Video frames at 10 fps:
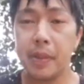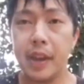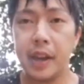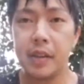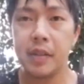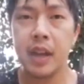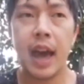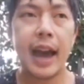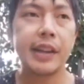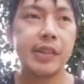of that,
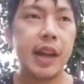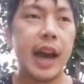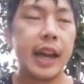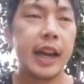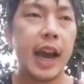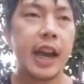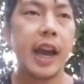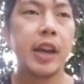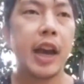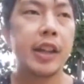I
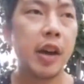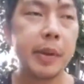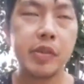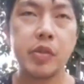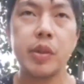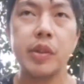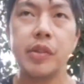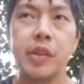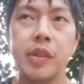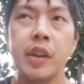tell my
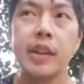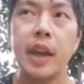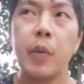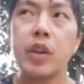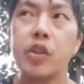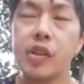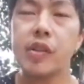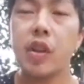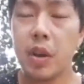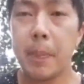students that when you
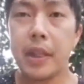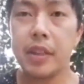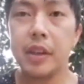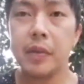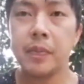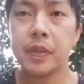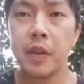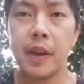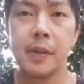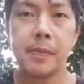just learn a method,
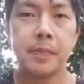all right,